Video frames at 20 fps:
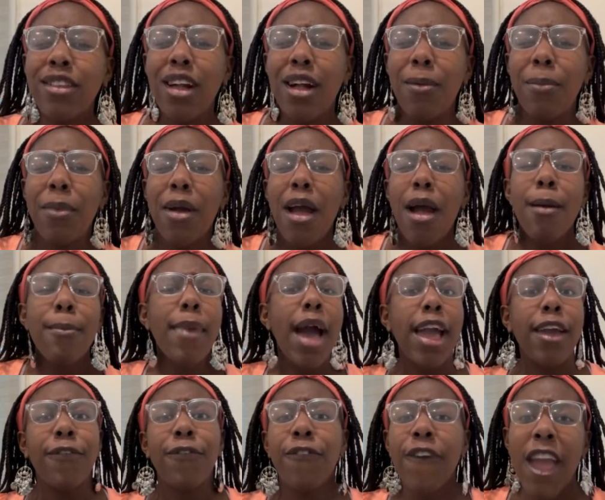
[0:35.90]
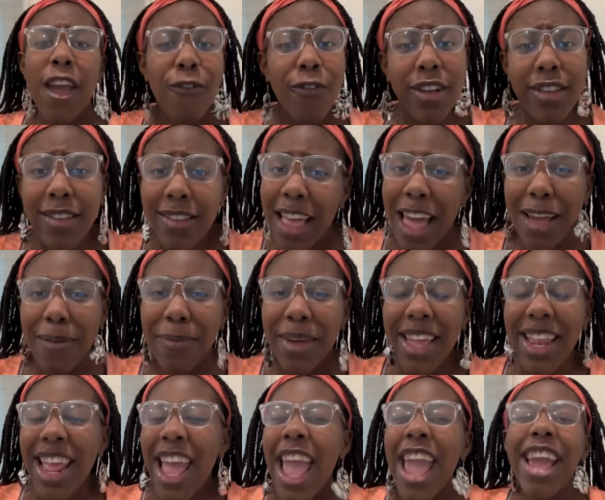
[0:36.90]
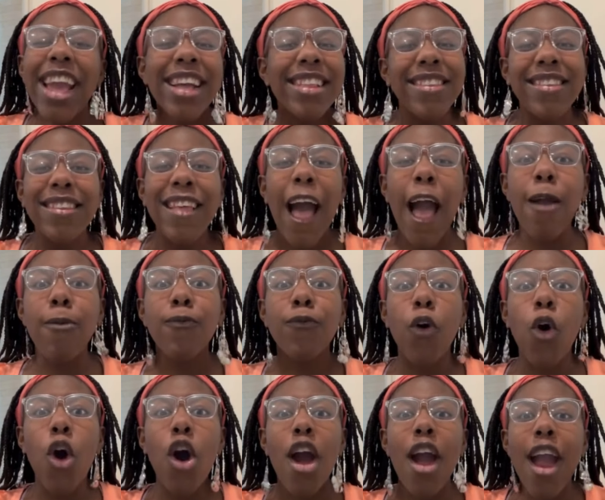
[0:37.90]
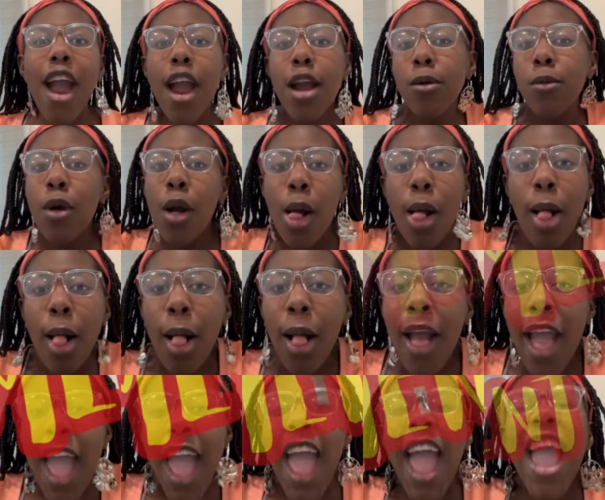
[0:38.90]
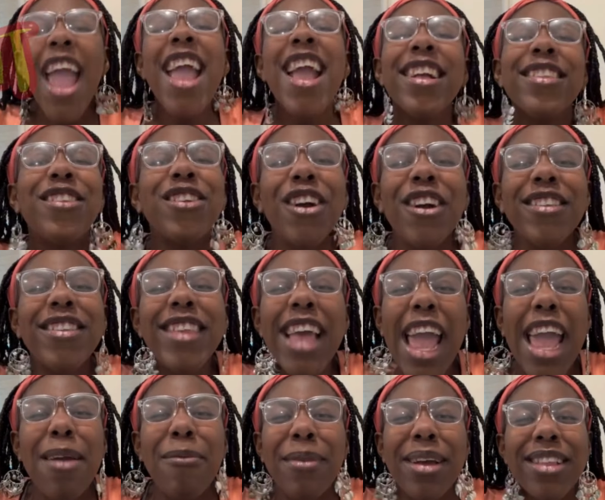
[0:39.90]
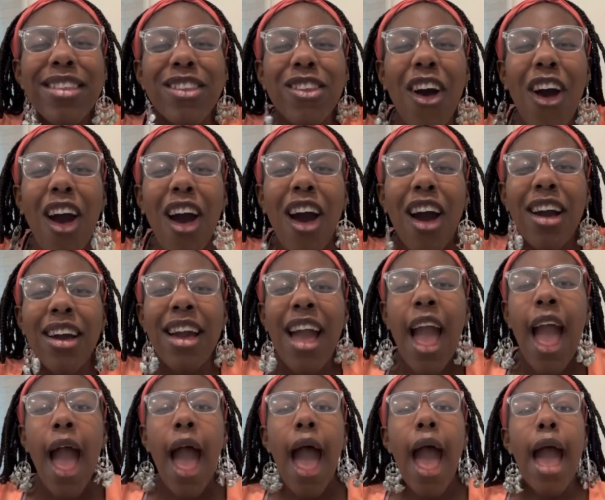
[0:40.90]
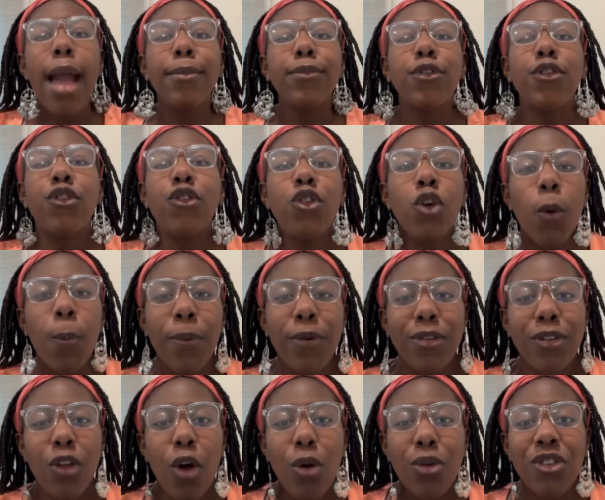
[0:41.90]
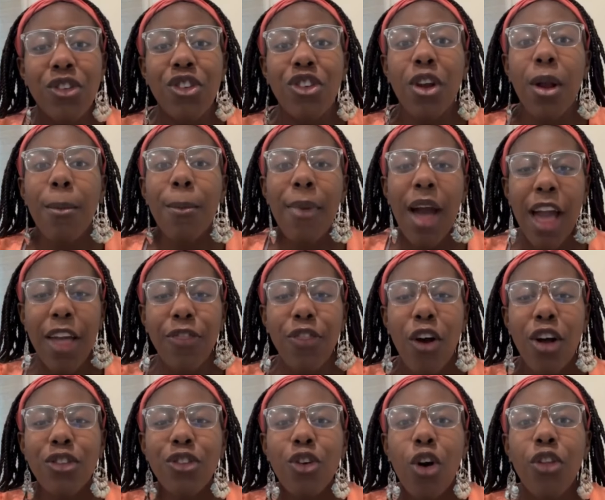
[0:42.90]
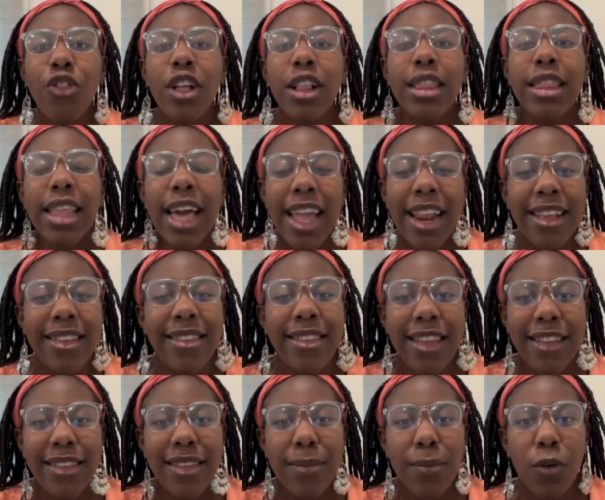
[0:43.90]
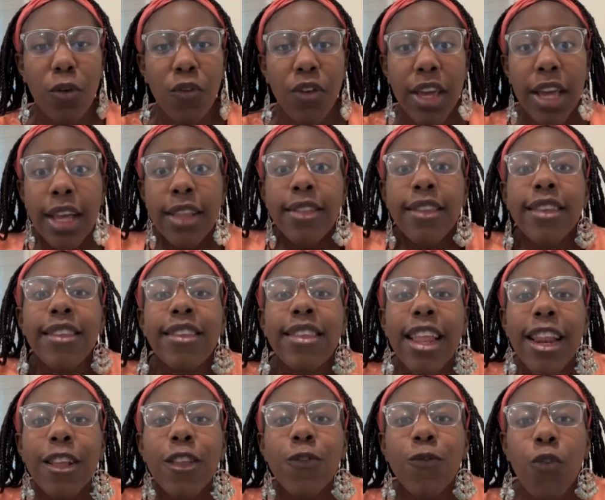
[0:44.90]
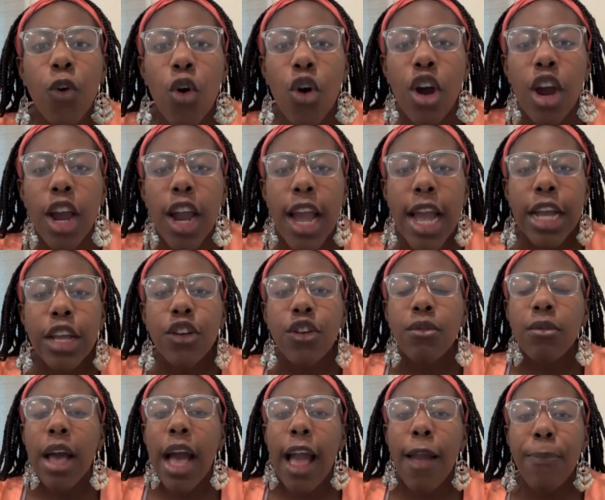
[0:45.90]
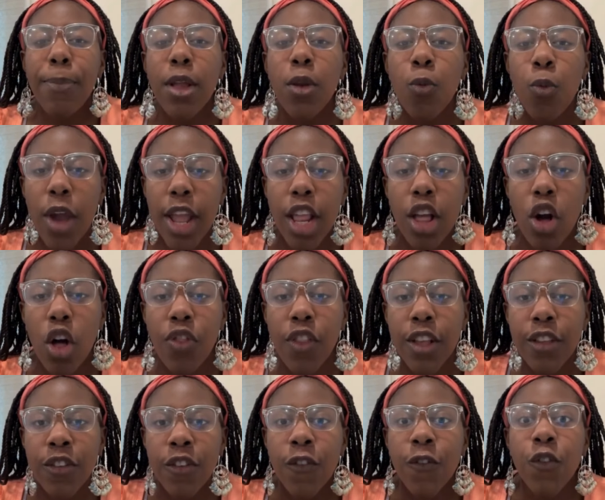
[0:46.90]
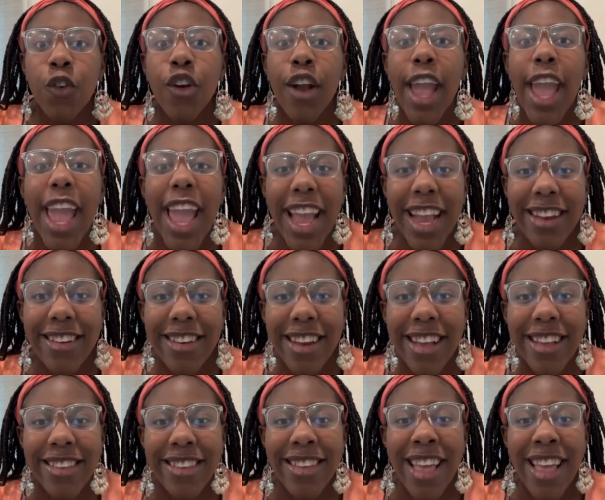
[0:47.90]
up, my favorite segment, it's time for Entertainment Talk. I'm super stoked to share my thoughts on the latest Disney movie, Descendants 4. I've been waiting on this for ages,